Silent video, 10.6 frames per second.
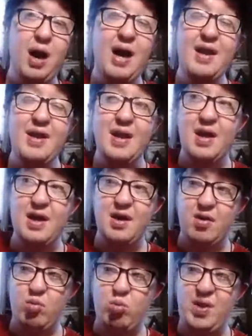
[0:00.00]
But
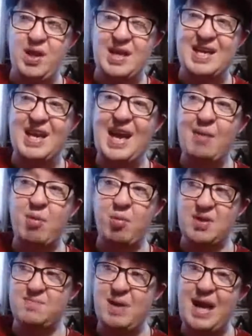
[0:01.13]
when the camera
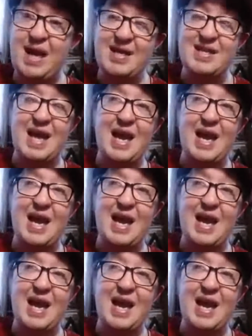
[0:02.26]
was panning